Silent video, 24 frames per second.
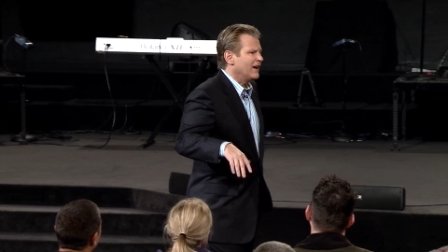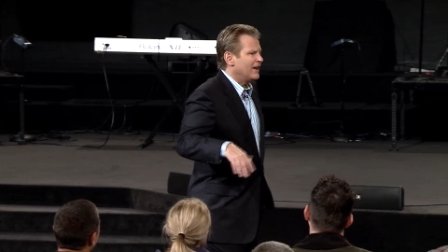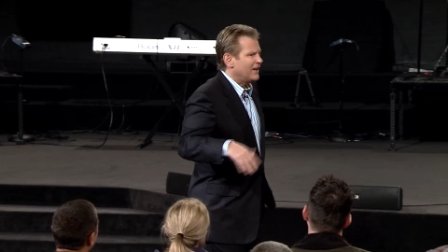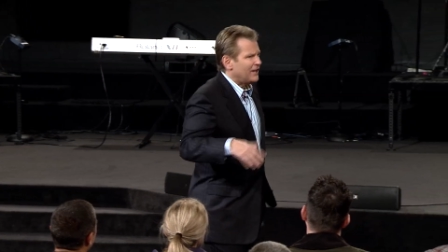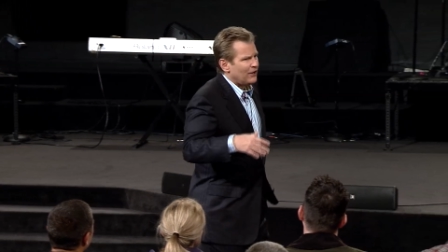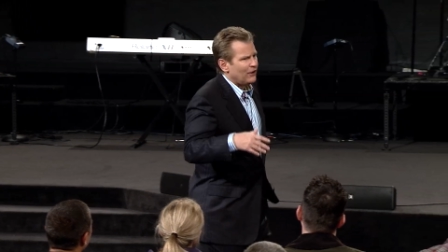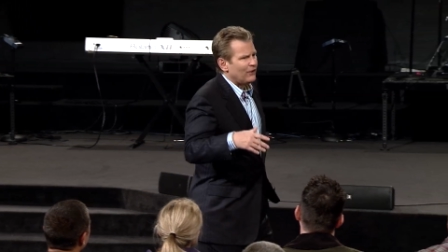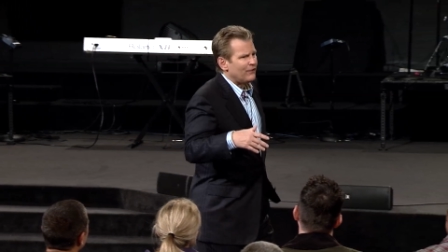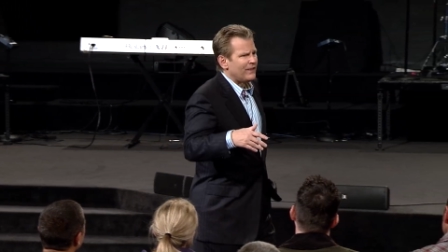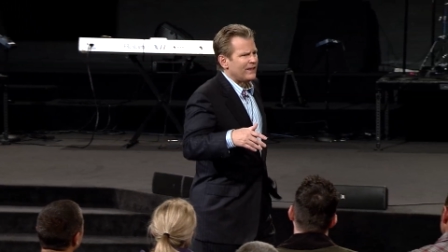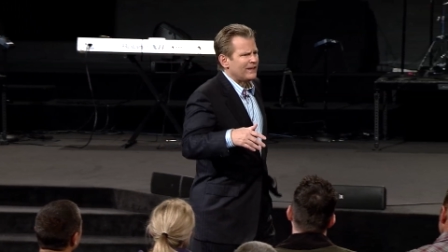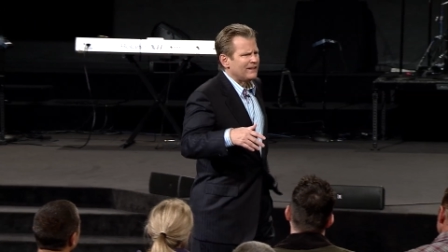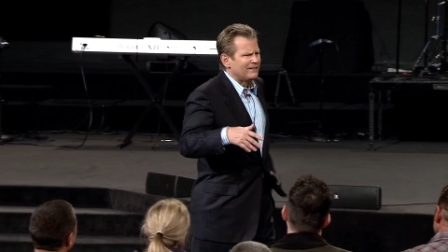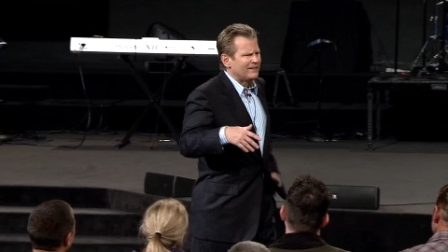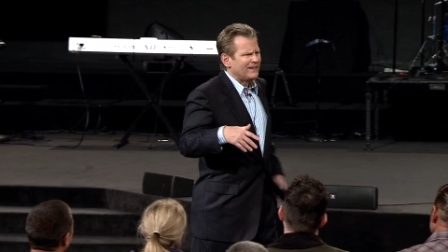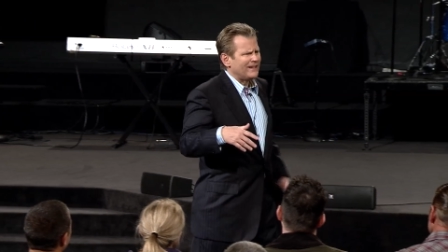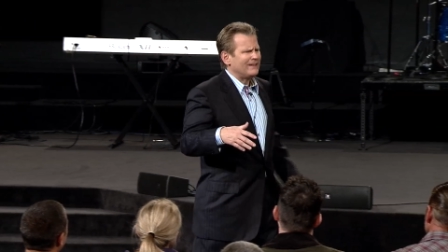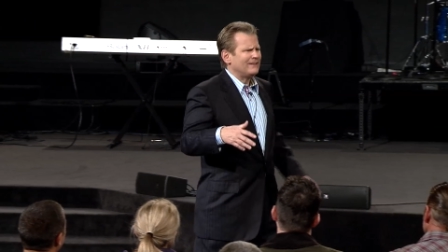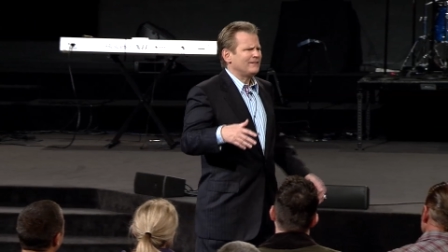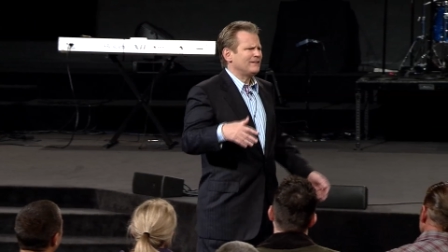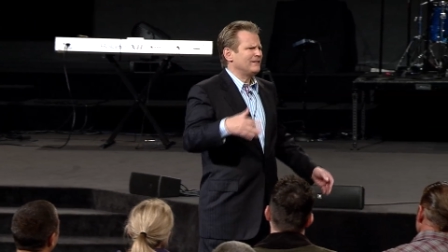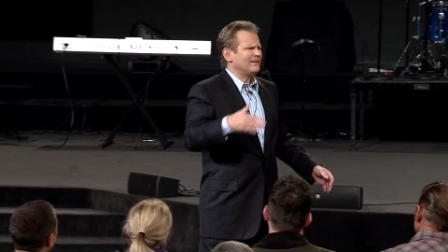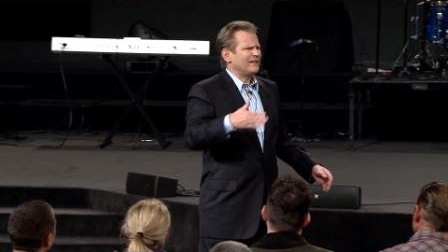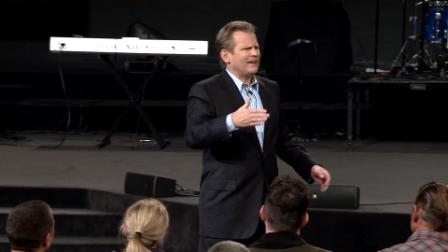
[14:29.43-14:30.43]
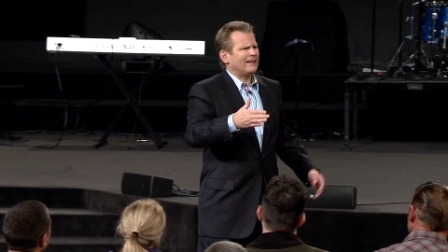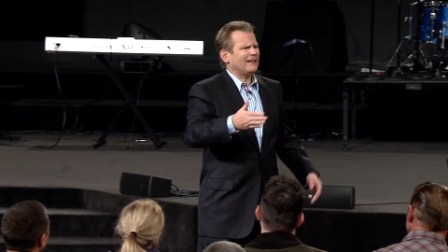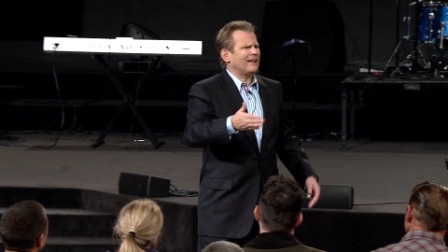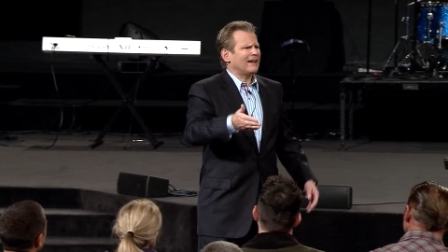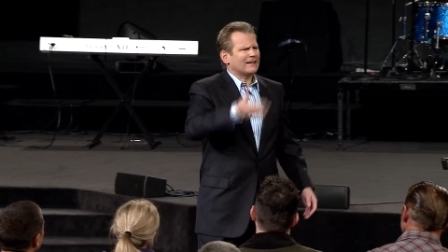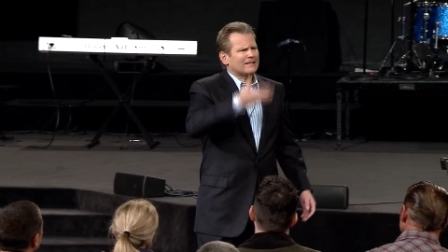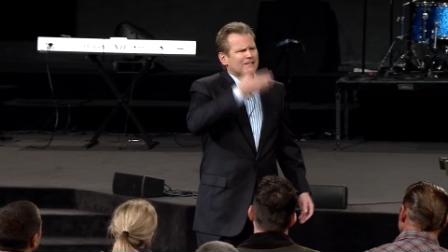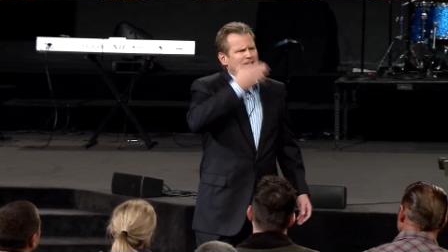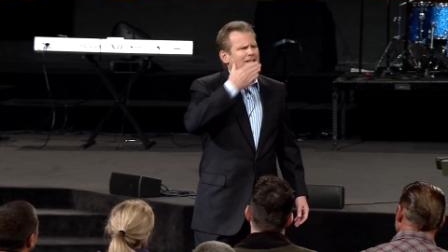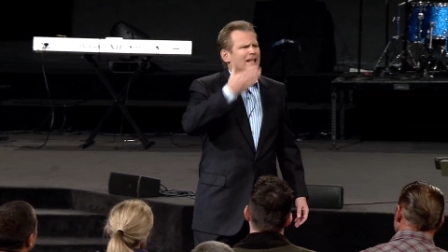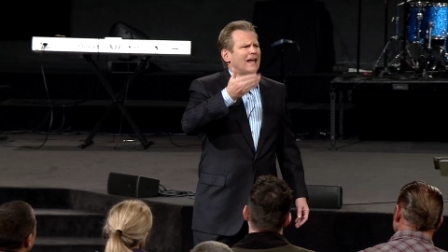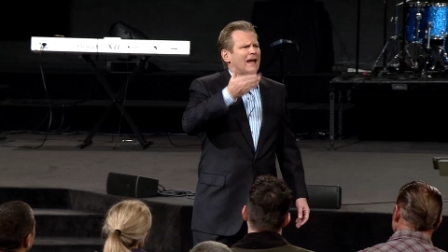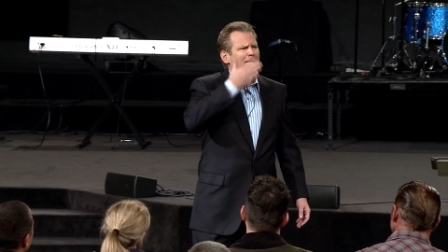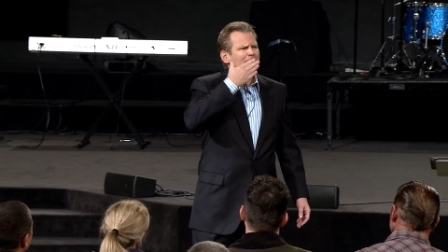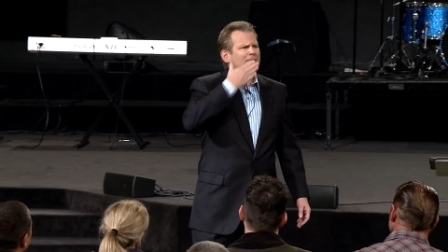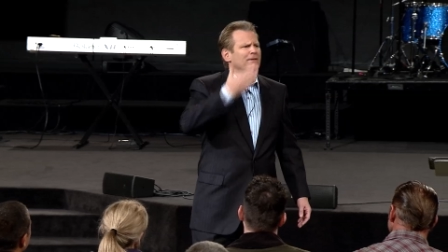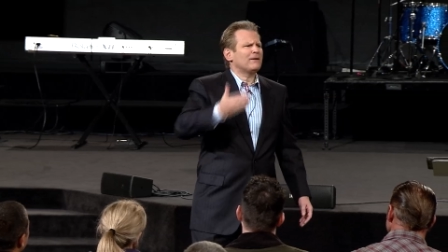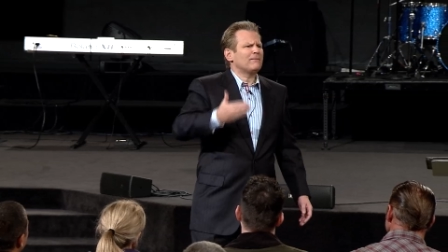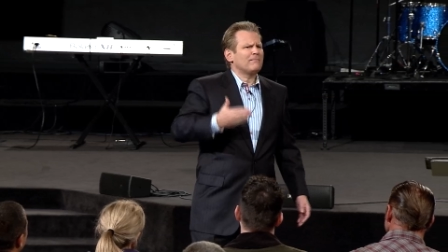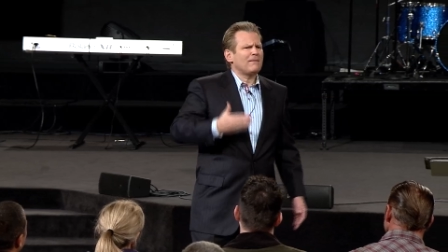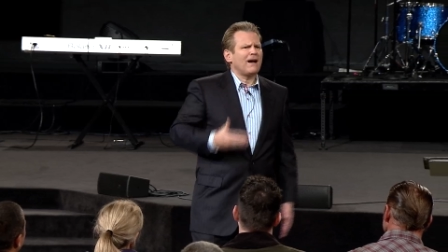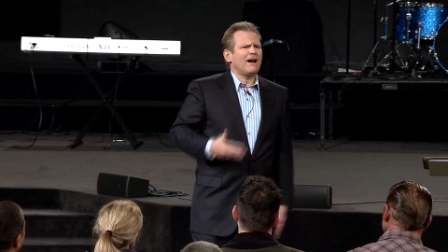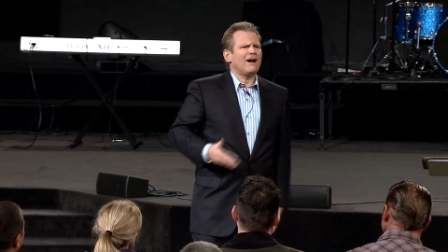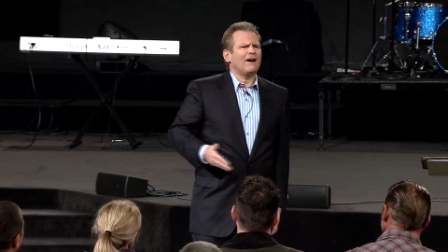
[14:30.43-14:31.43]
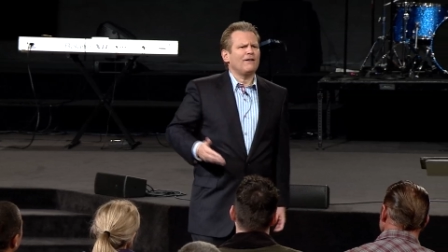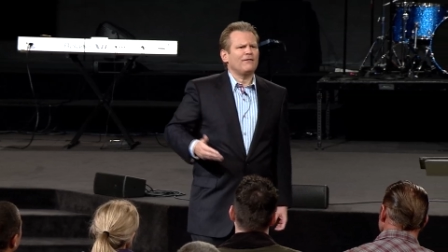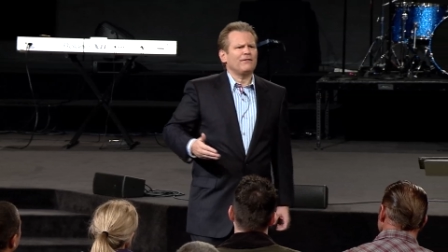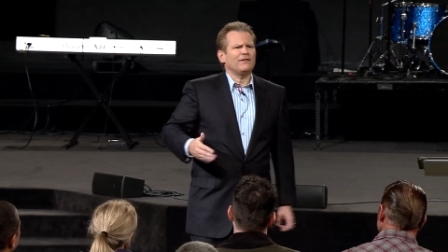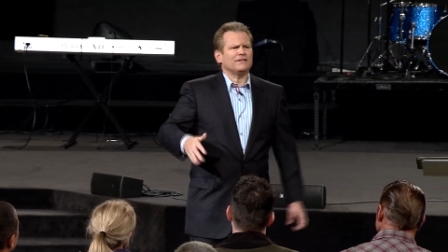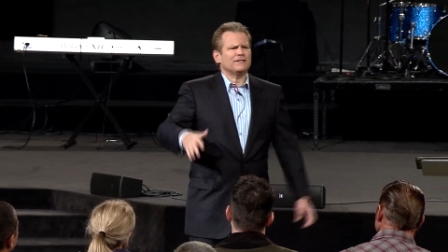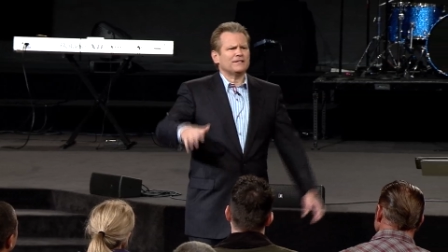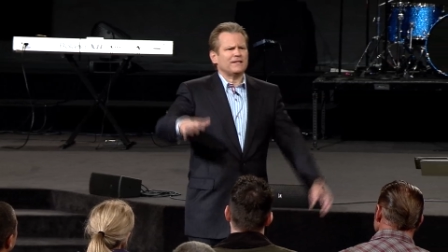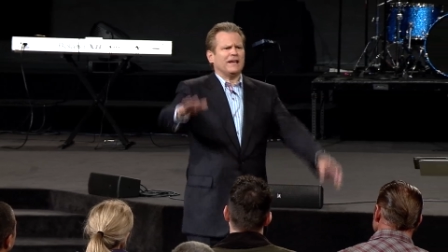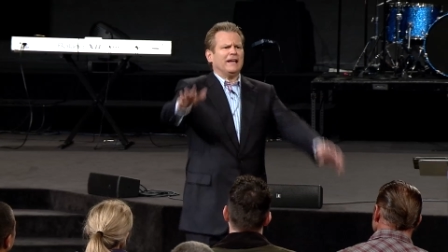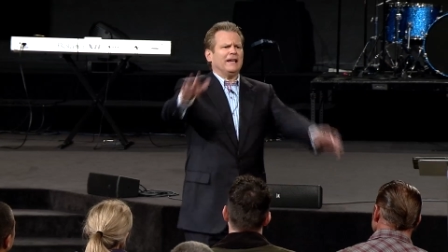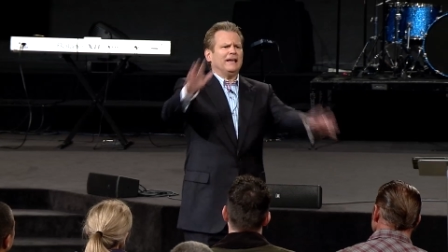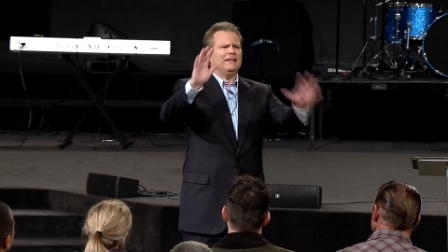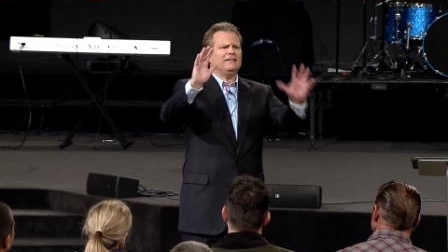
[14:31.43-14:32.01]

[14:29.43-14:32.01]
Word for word: you know, they, they, they like slap their mouth and say,